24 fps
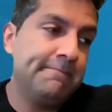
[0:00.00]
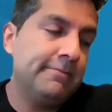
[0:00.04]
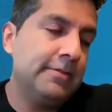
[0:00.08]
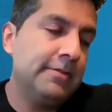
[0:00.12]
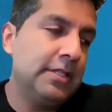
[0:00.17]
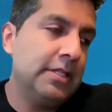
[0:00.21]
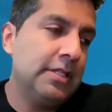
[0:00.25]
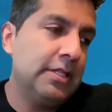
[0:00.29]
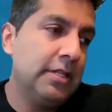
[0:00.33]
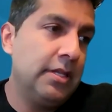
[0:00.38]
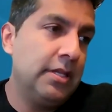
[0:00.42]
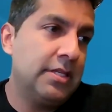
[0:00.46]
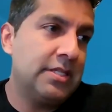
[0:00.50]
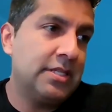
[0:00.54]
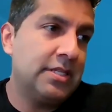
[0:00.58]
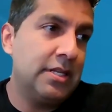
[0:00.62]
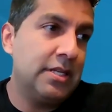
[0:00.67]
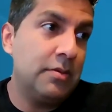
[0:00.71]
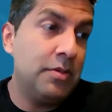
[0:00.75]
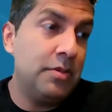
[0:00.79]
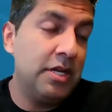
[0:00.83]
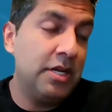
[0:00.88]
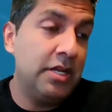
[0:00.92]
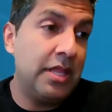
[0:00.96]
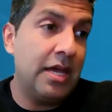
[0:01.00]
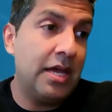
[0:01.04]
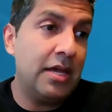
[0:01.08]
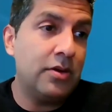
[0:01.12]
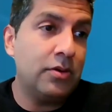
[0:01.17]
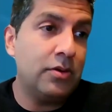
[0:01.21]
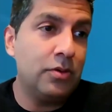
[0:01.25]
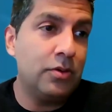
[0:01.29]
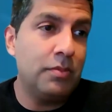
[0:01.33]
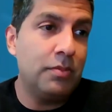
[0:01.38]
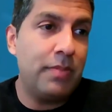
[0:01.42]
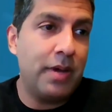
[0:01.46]
Listen, I mean, that
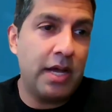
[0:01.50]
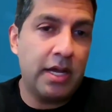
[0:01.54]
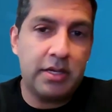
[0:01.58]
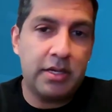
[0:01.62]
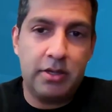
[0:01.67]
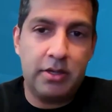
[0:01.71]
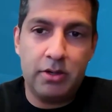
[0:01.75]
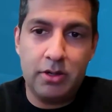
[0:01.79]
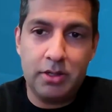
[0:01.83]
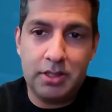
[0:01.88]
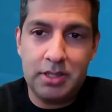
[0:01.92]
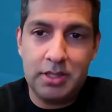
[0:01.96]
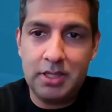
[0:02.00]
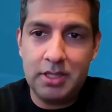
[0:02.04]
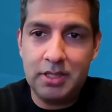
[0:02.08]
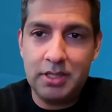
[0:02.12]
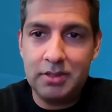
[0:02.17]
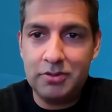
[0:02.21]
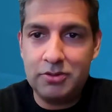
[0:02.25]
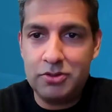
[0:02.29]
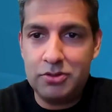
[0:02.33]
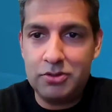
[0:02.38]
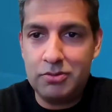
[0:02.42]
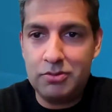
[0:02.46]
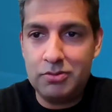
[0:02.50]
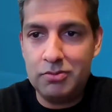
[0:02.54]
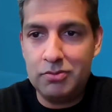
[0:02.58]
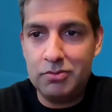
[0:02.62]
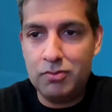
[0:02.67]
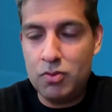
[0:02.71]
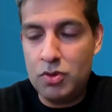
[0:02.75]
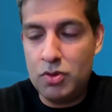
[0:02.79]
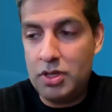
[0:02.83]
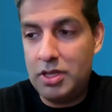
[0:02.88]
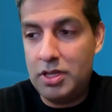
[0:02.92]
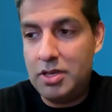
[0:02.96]
whole backyard thing
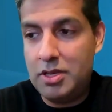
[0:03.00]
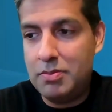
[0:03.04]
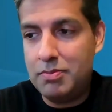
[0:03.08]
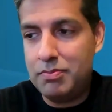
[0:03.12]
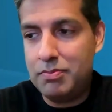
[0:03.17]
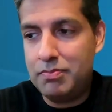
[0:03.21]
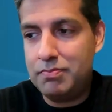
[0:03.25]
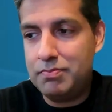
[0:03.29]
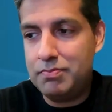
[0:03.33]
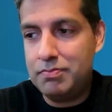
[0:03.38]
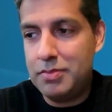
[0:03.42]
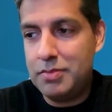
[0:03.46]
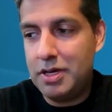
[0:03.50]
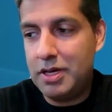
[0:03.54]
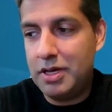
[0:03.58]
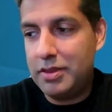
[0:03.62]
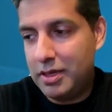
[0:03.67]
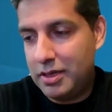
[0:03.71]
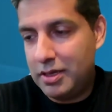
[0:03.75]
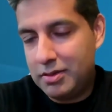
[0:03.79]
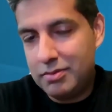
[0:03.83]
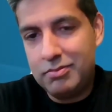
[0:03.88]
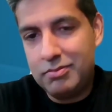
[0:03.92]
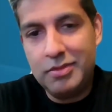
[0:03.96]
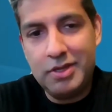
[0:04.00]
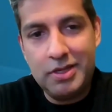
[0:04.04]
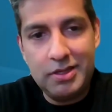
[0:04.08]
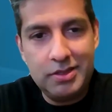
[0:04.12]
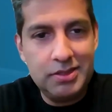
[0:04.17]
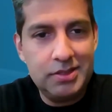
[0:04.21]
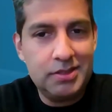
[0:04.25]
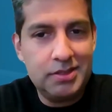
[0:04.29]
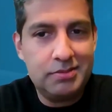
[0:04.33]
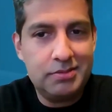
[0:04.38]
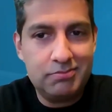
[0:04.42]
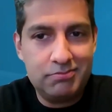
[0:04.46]
really, I think,
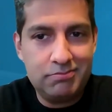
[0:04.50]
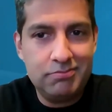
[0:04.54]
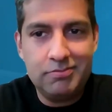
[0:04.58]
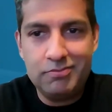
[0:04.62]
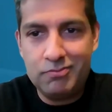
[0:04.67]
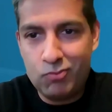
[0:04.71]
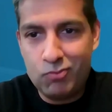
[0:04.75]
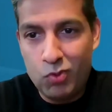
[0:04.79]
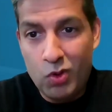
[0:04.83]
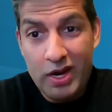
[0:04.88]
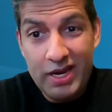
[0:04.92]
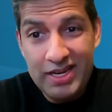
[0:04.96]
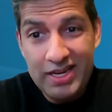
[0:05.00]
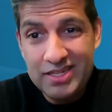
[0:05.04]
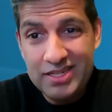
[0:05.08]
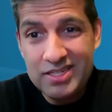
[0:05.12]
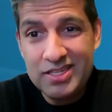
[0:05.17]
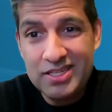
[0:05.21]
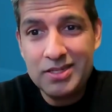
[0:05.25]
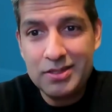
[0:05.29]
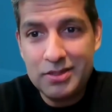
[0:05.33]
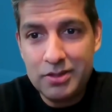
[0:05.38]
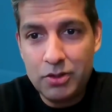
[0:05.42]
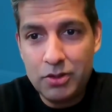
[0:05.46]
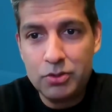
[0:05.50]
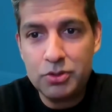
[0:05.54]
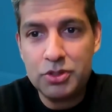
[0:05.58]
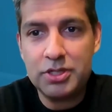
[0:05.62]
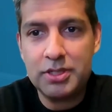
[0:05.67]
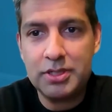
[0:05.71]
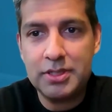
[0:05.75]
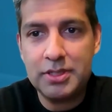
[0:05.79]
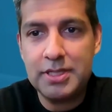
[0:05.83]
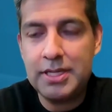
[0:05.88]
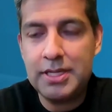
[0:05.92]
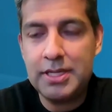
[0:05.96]
is right
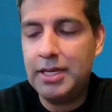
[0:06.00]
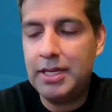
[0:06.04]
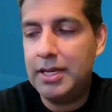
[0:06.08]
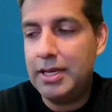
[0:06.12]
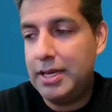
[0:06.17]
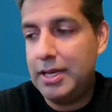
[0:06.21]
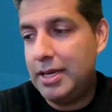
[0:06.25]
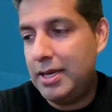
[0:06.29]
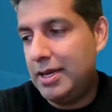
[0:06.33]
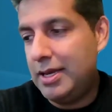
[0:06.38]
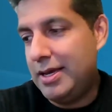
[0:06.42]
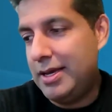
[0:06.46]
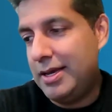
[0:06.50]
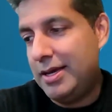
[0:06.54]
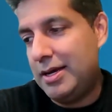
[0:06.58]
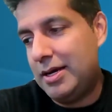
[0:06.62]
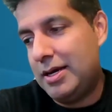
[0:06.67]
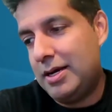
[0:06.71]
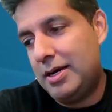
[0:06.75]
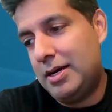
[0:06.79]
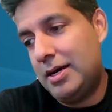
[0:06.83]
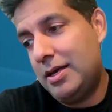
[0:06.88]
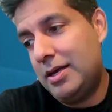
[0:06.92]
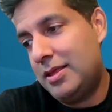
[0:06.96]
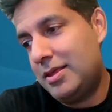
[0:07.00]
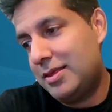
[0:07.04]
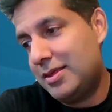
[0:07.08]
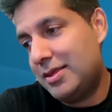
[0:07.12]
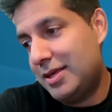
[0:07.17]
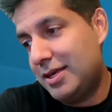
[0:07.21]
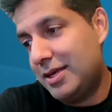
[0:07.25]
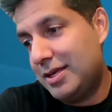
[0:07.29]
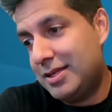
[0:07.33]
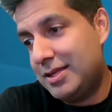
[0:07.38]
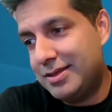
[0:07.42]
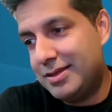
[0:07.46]
notionally. I
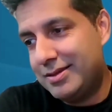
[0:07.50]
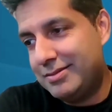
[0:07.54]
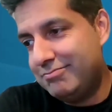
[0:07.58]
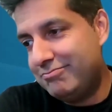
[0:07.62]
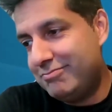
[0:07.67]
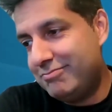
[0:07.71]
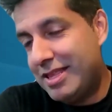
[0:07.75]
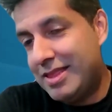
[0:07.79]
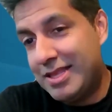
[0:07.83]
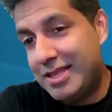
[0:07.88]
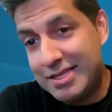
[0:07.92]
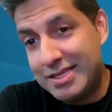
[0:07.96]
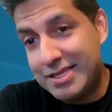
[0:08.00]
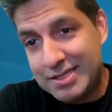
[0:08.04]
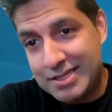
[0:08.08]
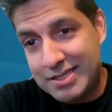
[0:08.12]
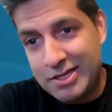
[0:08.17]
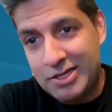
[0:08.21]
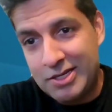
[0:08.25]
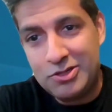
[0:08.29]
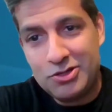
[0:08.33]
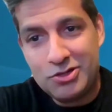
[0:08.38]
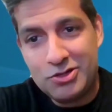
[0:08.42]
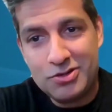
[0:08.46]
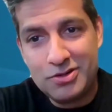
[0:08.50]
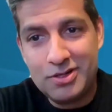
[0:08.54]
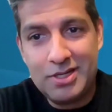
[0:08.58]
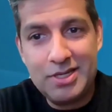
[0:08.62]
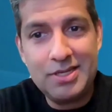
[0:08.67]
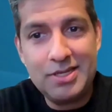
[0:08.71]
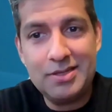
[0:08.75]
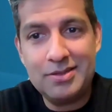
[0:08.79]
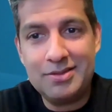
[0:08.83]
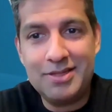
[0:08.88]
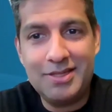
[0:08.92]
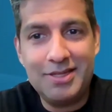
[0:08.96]
think that in this
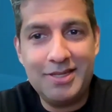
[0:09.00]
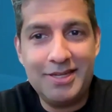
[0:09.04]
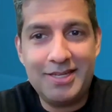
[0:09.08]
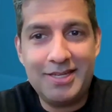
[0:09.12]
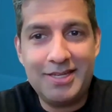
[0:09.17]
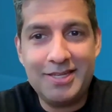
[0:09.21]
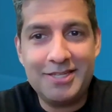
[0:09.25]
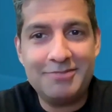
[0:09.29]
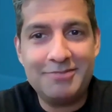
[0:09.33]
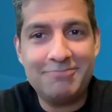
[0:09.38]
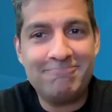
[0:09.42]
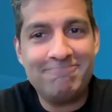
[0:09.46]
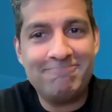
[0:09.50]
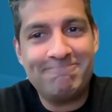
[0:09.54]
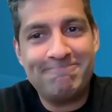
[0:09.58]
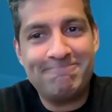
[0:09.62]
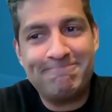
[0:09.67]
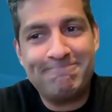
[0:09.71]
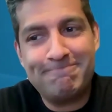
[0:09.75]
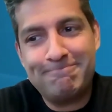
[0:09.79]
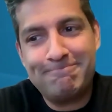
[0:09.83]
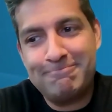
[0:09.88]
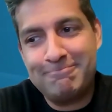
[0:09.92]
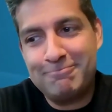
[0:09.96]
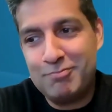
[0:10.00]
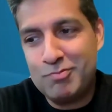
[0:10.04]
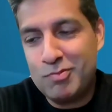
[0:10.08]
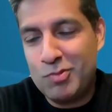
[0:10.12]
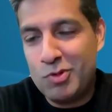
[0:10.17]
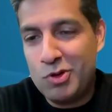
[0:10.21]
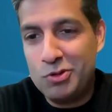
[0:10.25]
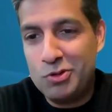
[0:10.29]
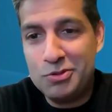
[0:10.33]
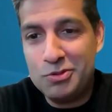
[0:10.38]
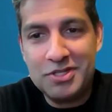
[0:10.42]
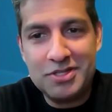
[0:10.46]
country, like,
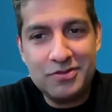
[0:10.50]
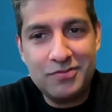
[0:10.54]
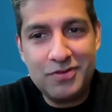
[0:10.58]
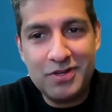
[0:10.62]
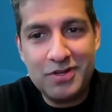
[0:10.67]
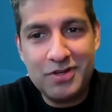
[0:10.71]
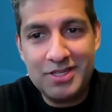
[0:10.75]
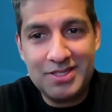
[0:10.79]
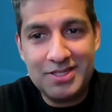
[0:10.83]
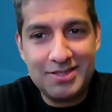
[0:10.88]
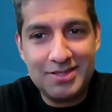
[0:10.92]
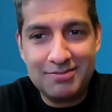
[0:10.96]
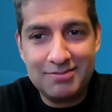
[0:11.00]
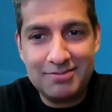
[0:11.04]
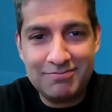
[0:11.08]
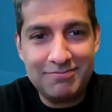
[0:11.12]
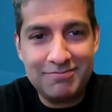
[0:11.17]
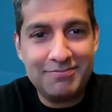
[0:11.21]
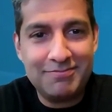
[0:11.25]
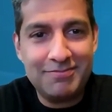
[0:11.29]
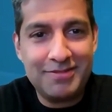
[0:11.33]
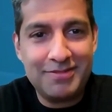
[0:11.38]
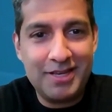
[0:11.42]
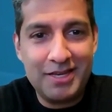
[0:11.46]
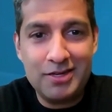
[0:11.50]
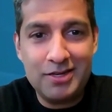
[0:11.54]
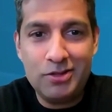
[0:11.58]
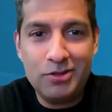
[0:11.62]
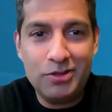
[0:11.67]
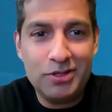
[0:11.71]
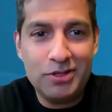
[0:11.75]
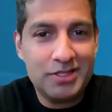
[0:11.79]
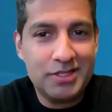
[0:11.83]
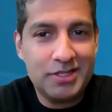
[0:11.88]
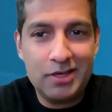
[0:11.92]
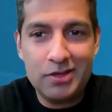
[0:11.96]
most of us kind of
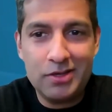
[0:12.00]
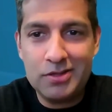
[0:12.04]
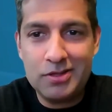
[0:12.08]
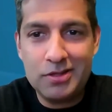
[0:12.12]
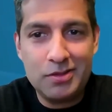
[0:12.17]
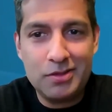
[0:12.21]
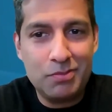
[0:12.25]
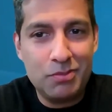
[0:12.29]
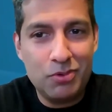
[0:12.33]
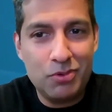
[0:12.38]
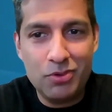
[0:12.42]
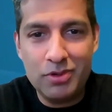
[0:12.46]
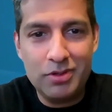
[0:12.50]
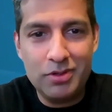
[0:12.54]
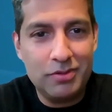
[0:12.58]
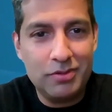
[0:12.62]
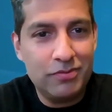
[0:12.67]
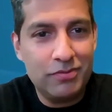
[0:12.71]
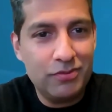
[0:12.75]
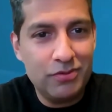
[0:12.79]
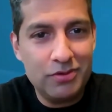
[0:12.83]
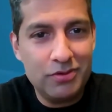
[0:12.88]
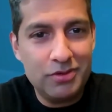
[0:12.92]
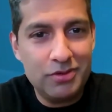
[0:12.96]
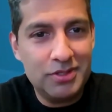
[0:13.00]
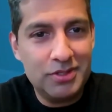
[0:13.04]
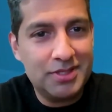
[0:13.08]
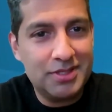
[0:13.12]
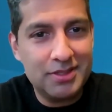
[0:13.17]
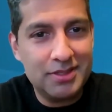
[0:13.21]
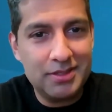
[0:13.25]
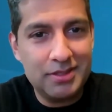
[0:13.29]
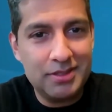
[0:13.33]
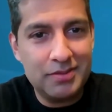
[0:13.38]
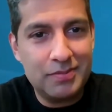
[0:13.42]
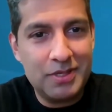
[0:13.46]
look south of the border
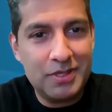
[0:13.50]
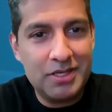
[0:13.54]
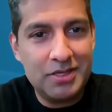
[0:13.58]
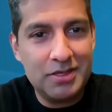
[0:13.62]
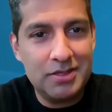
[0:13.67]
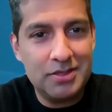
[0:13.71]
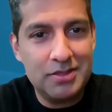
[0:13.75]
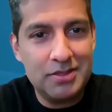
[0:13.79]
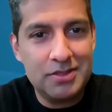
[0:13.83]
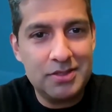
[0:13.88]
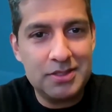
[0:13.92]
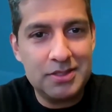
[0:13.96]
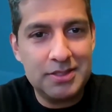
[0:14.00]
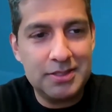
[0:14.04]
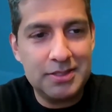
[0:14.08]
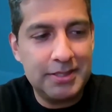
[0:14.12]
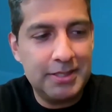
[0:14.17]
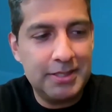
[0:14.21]
first, like, because